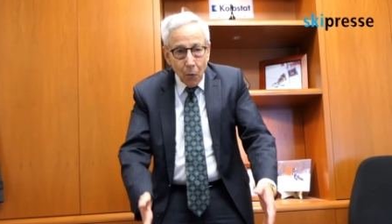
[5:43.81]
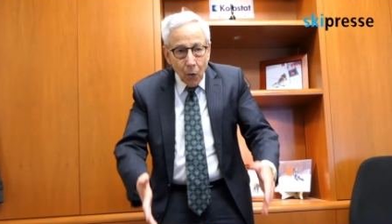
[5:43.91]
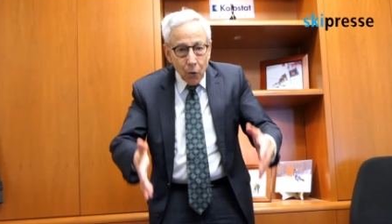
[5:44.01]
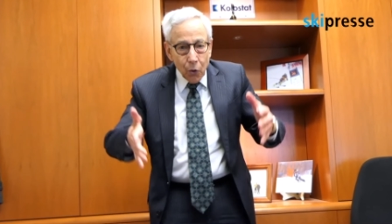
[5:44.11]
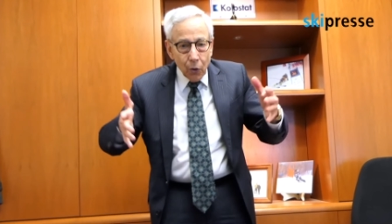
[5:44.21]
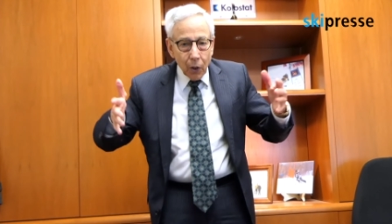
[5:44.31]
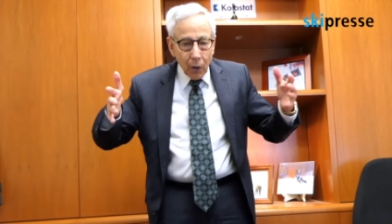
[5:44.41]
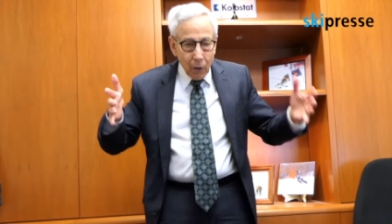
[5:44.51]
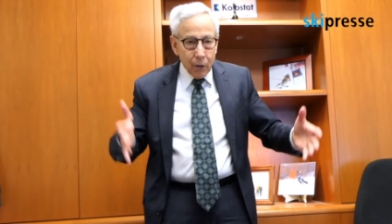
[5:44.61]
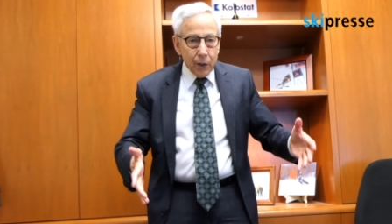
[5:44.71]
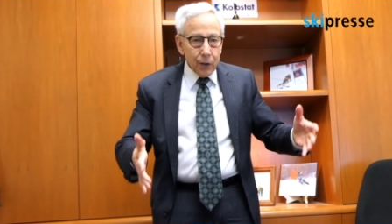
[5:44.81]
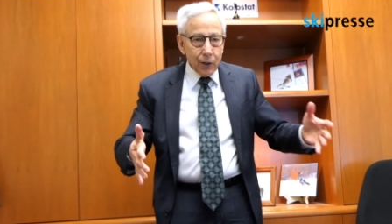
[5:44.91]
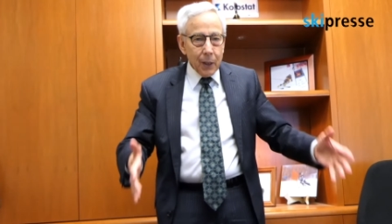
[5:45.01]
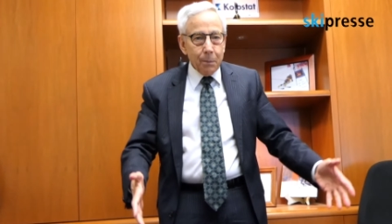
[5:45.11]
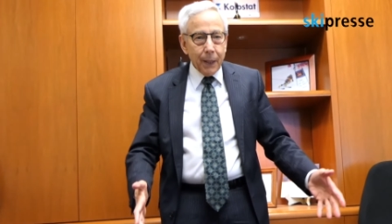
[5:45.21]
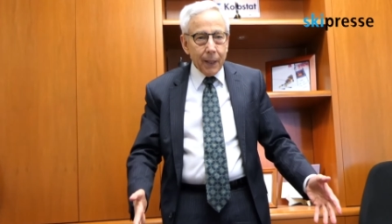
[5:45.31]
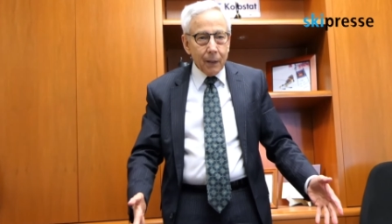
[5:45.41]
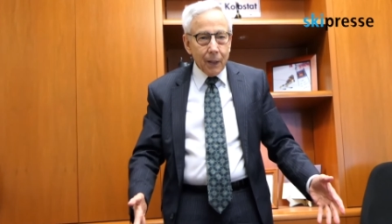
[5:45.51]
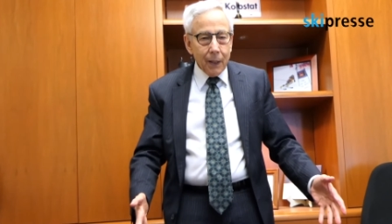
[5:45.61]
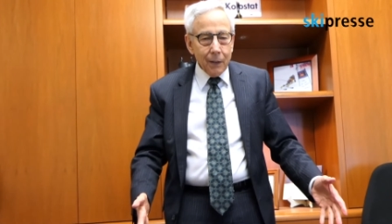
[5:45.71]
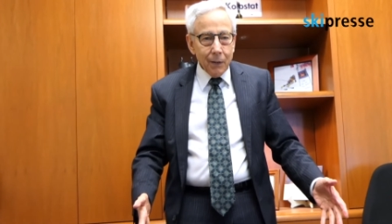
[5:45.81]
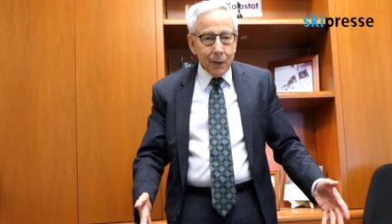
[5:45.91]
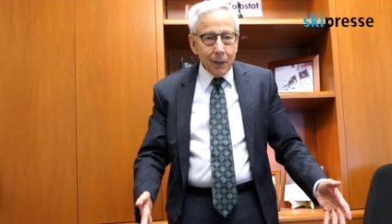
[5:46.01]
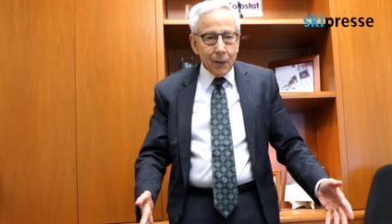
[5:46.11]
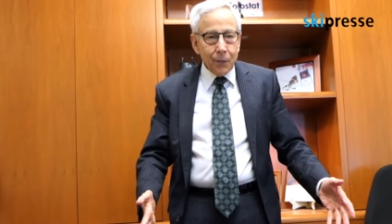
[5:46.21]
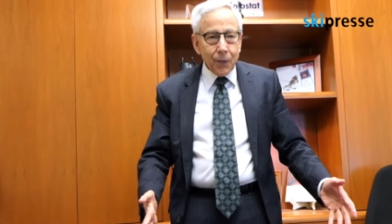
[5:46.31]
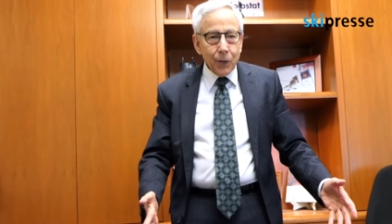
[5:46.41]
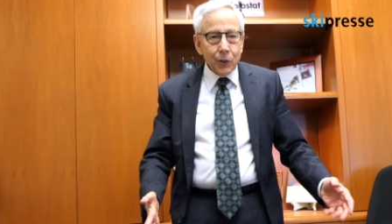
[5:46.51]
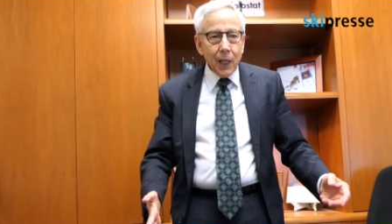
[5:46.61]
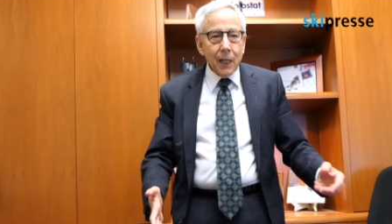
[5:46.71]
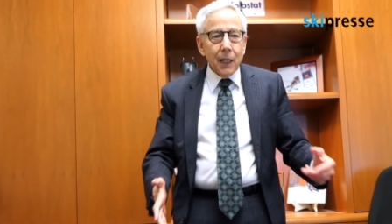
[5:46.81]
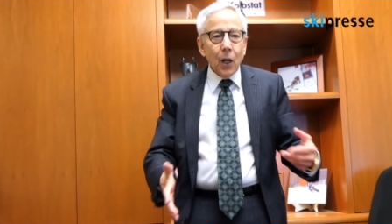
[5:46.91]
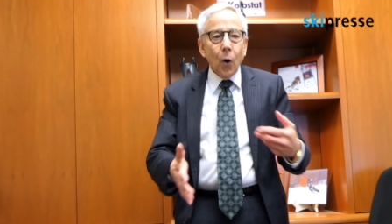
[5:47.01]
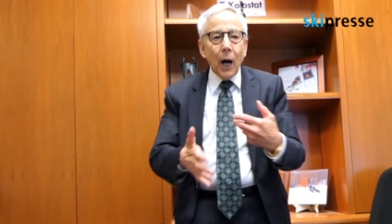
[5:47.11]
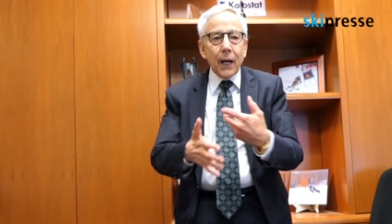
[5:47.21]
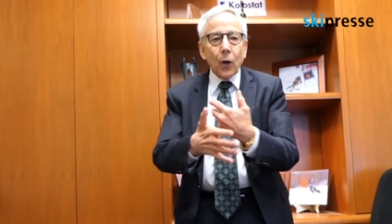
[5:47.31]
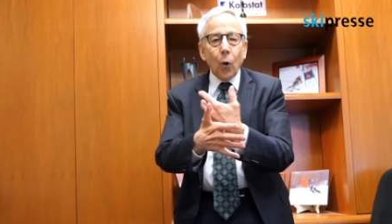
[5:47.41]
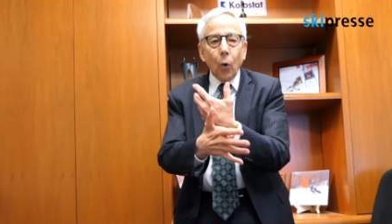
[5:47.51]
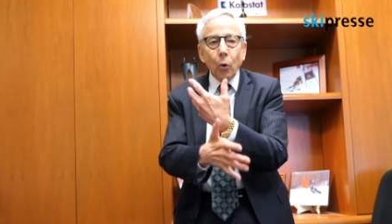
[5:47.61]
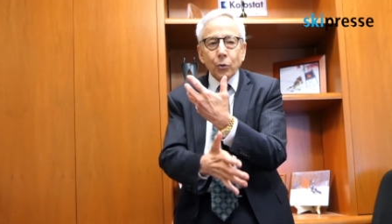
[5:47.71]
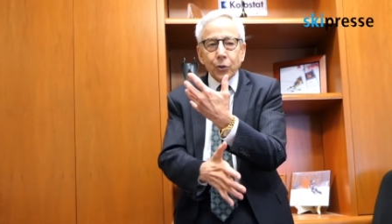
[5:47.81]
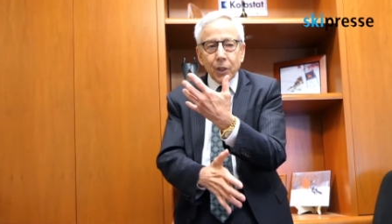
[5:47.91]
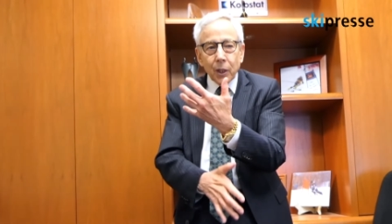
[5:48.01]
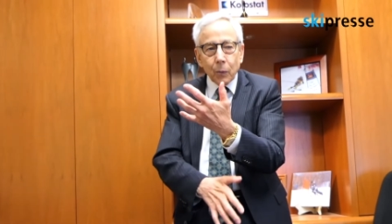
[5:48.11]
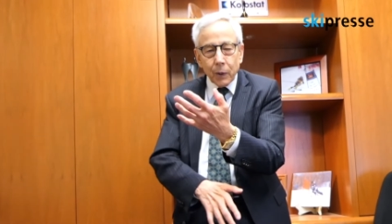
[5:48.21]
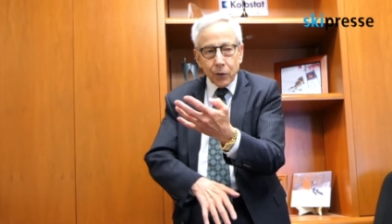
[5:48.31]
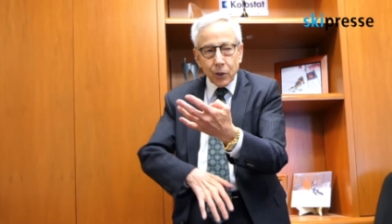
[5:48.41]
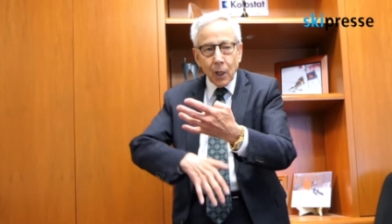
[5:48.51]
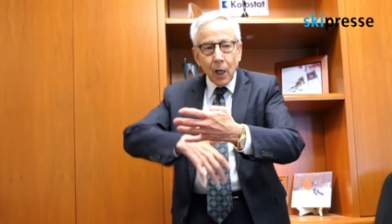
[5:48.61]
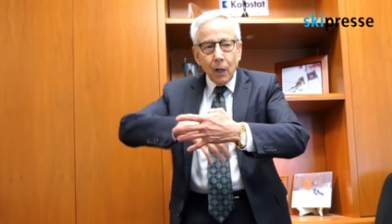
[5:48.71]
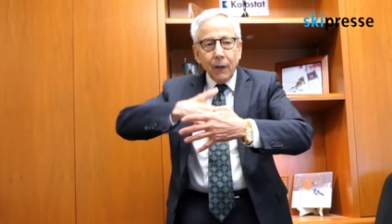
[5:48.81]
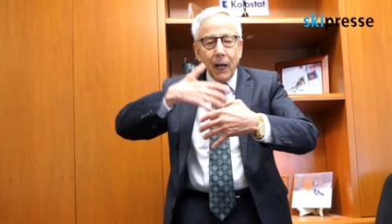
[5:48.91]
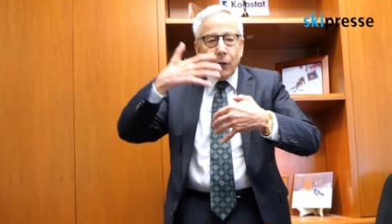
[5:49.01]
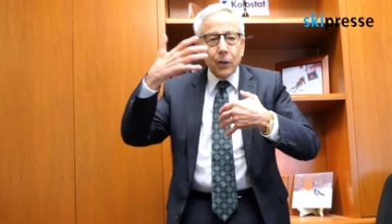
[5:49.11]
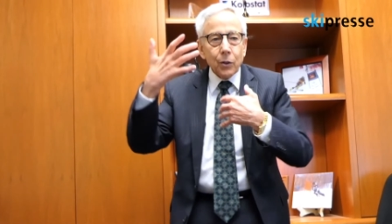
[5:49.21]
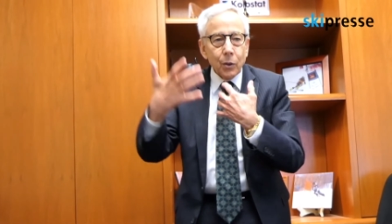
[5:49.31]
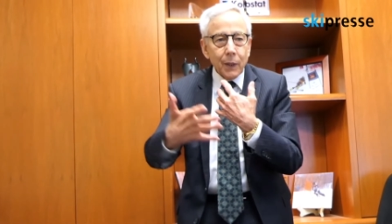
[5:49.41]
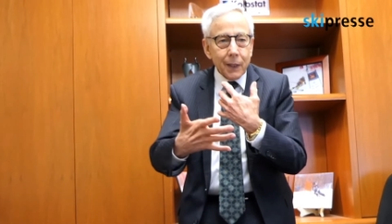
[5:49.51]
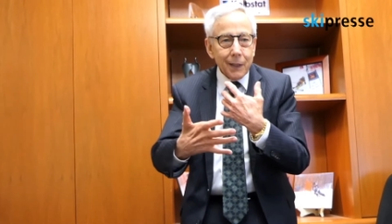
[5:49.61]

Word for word: you could learn to ski parallel in the first day, and they had a whole sequence of how to do it.